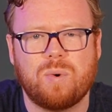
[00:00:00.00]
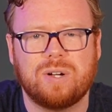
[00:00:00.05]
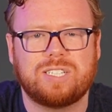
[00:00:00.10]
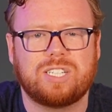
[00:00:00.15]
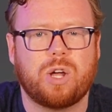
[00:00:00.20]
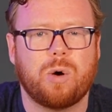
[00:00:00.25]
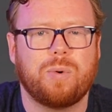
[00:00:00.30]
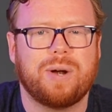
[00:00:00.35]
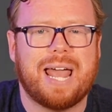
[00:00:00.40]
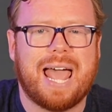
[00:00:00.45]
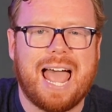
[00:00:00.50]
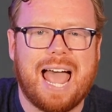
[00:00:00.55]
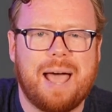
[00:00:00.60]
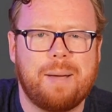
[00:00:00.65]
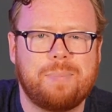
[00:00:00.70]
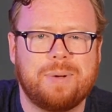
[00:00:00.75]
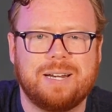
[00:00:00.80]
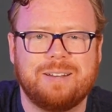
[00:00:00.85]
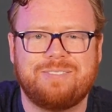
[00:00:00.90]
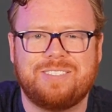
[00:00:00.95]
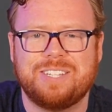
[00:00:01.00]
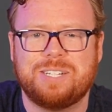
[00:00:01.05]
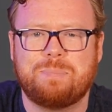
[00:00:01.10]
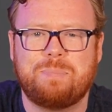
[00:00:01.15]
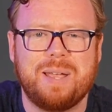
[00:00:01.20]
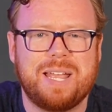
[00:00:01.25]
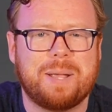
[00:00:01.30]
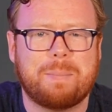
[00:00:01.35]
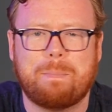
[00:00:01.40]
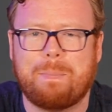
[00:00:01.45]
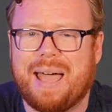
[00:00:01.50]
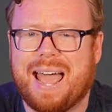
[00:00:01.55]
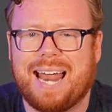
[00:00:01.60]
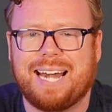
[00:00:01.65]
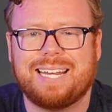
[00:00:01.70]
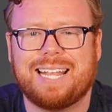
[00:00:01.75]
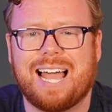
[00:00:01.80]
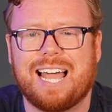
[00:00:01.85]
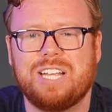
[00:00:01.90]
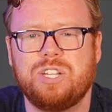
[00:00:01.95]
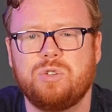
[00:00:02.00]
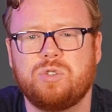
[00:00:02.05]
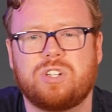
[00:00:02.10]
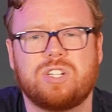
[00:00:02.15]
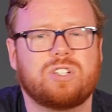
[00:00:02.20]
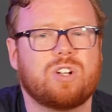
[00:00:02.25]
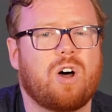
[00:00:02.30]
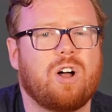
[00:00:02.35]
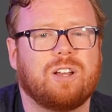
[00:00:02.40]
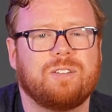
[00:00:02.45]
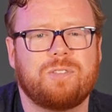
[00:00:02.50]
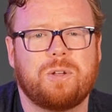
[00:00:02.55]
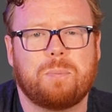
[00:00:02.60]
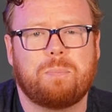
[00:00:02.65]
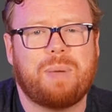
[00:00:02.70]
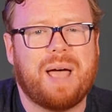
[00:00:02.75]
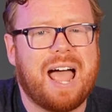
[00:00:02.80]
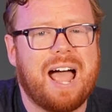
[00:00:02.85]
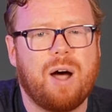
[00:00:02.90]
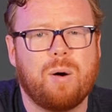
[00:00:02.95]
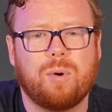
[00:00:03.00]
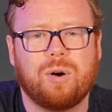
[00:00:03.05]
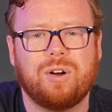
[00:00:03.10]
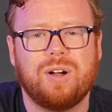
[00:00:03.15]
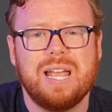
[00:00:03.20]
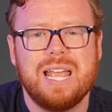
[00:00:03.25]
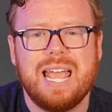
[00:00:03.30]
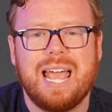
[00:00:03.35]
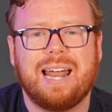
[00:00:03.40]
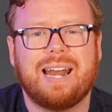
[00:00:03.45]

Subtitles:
what's going to happen if this big bad guy uses all of their power